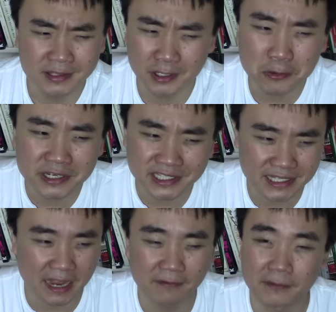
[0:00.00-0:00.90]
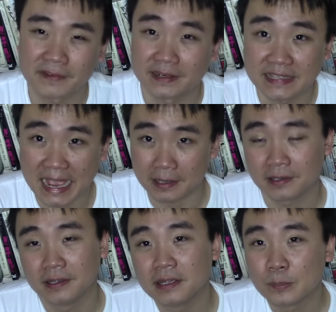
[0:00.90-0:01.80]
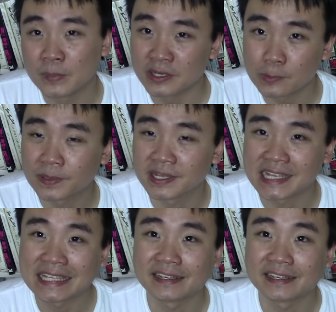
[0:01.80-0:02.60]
doing stuff with their deck, manipulating